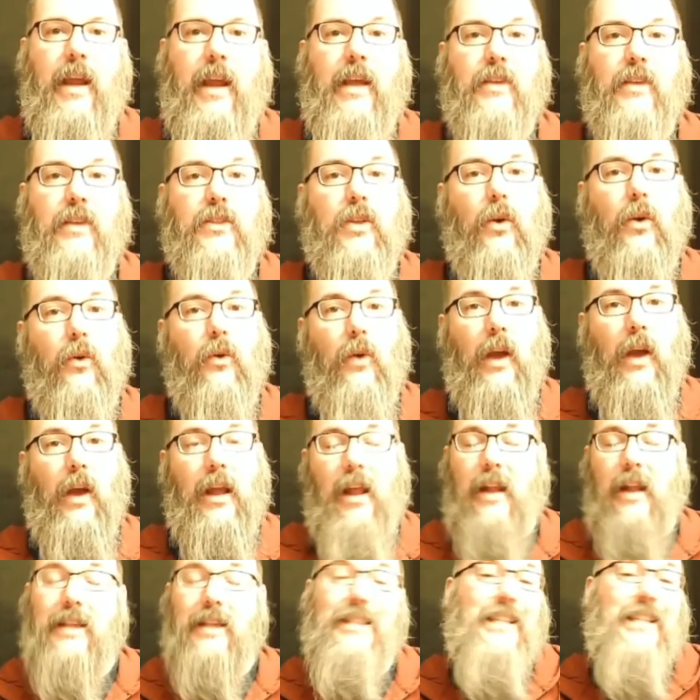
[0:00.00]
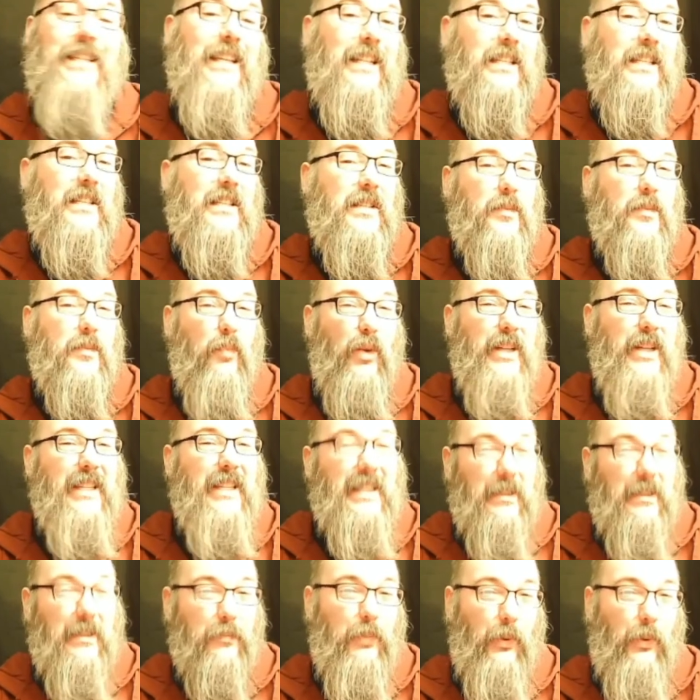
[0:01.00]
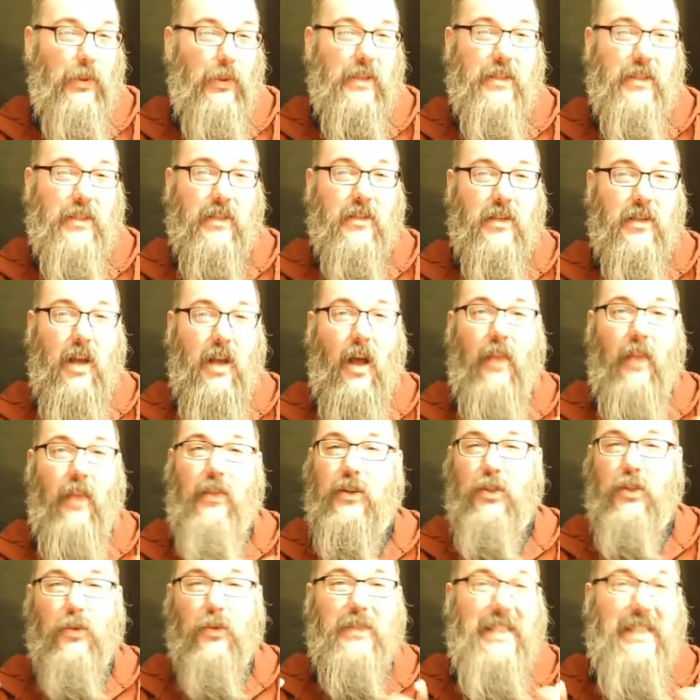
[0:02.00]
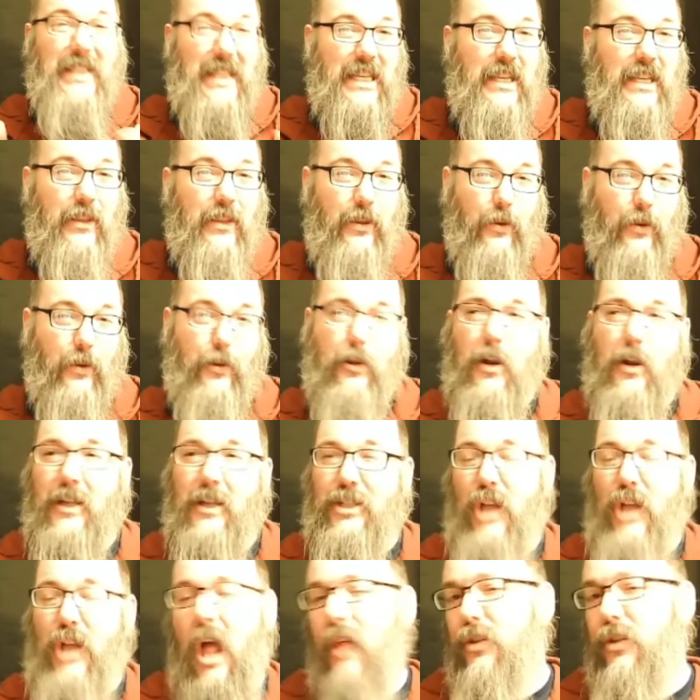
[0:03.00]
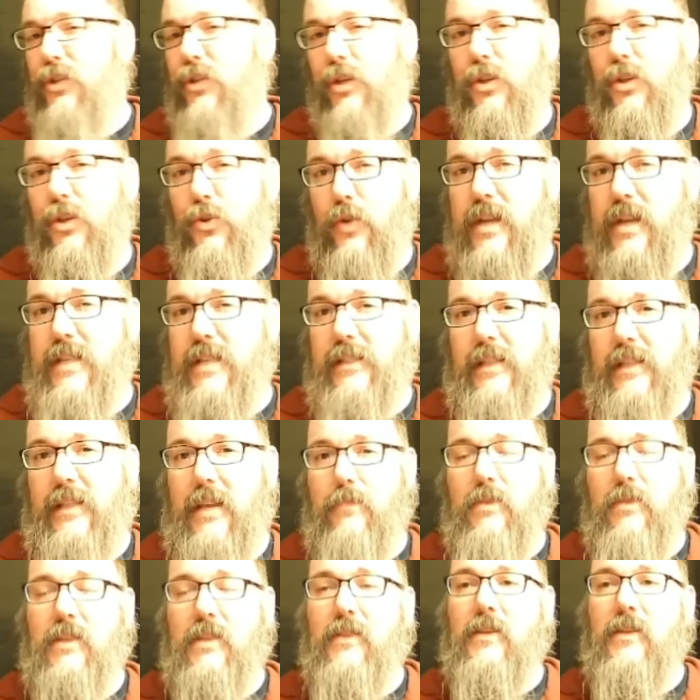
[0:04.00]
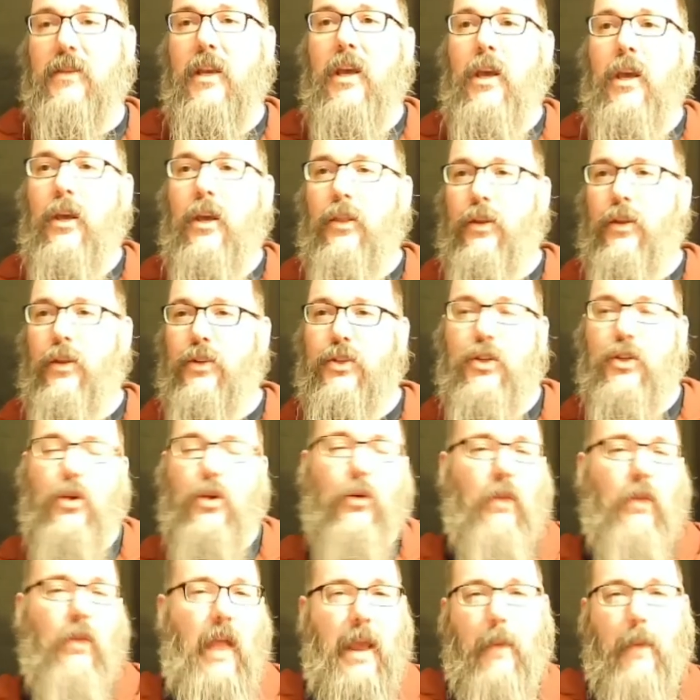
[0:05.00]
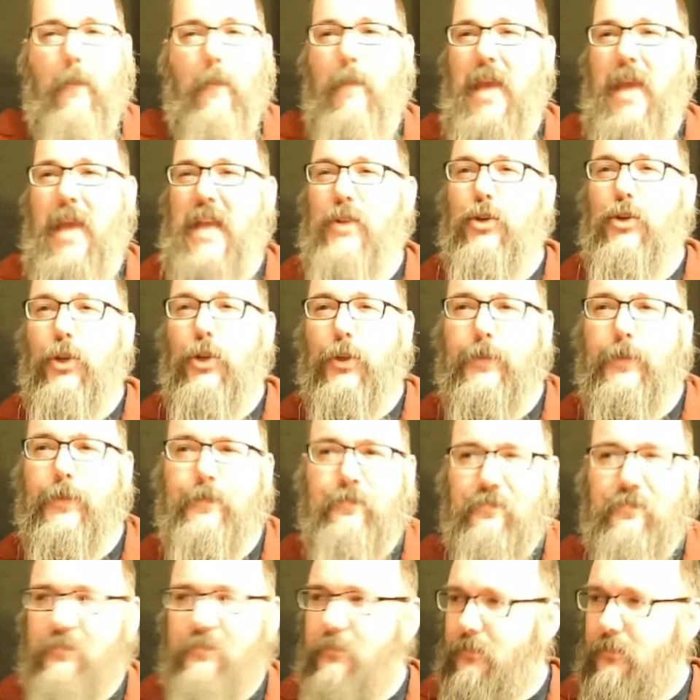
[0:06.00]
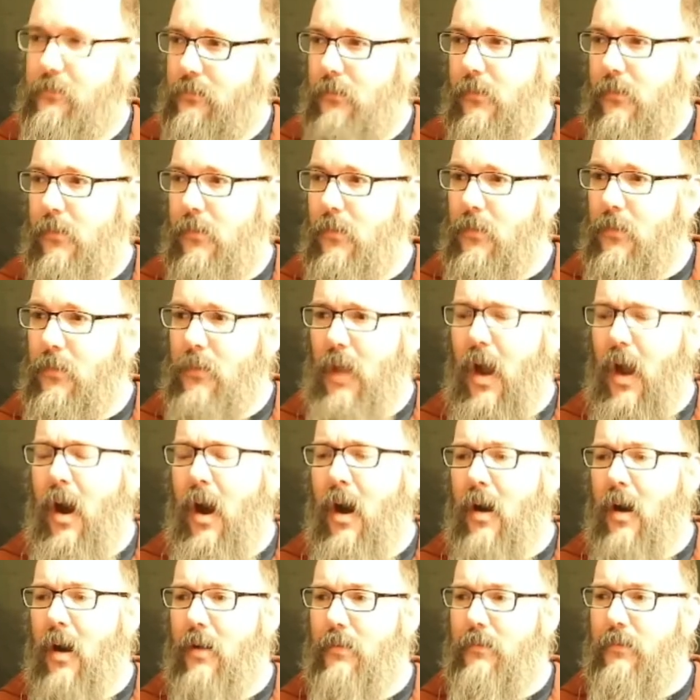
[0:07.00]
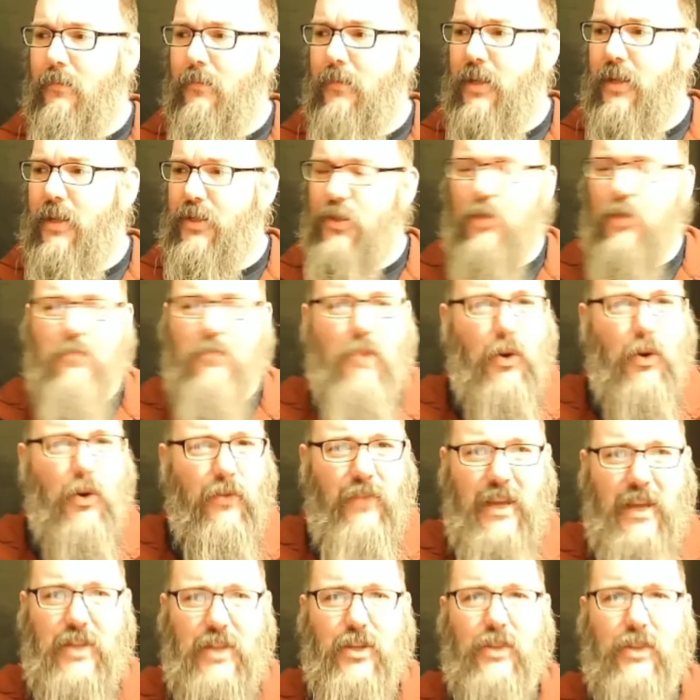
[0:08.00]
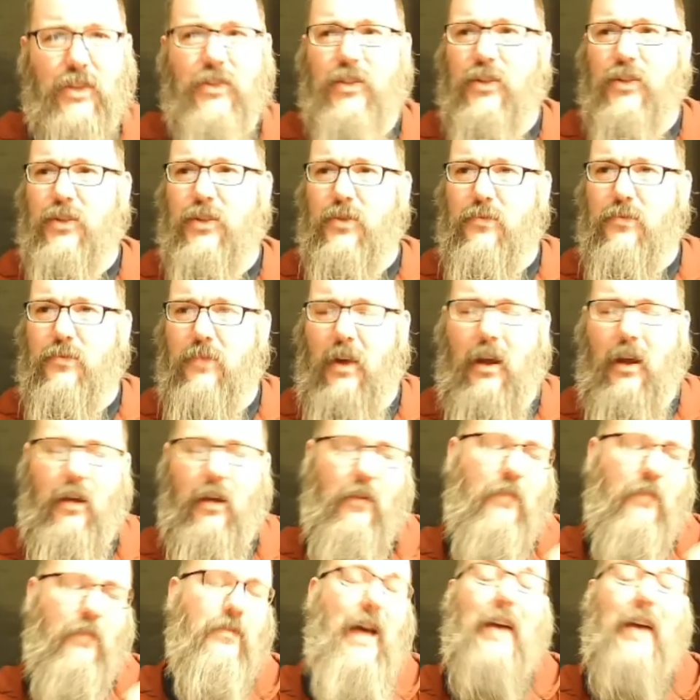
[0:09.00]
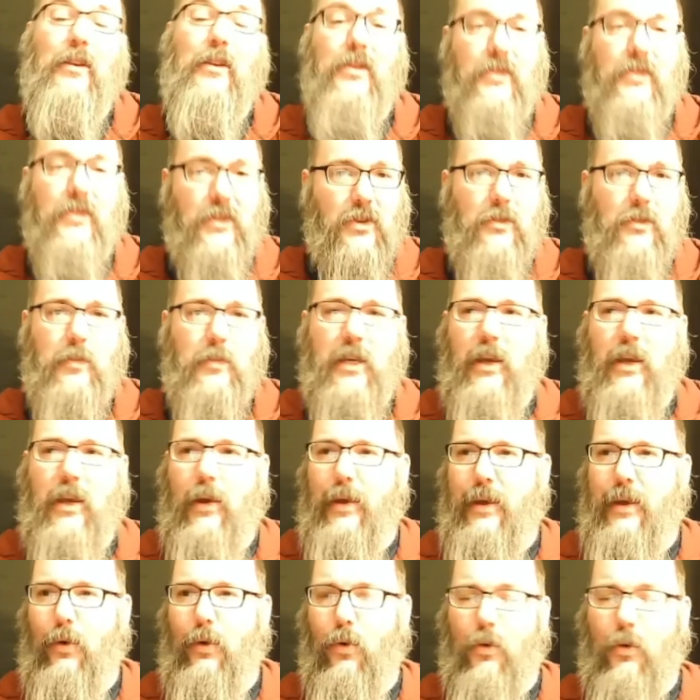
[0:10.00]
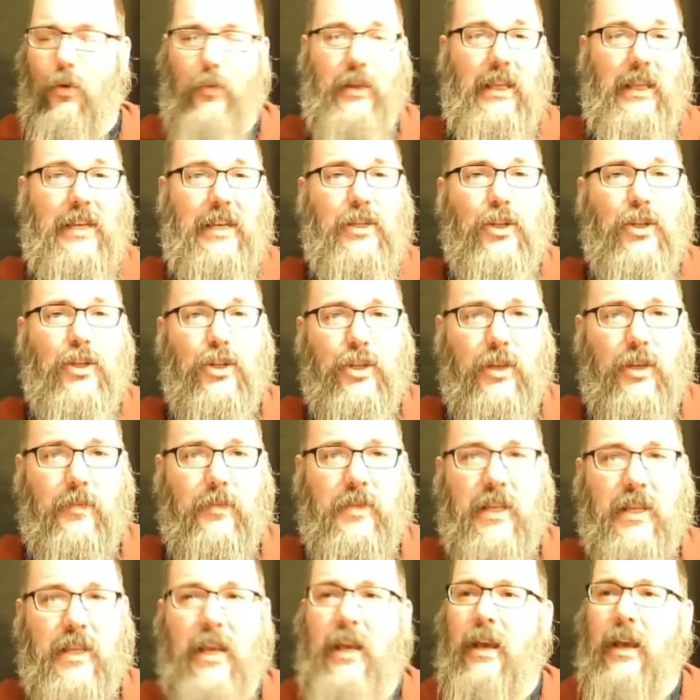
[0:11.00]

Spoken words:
So I said this is pretty simple. This is not, there's no teeth here. You're not challenging trait statements. There's no like major, there's no motivations. There's no values, excuse me, or relationships.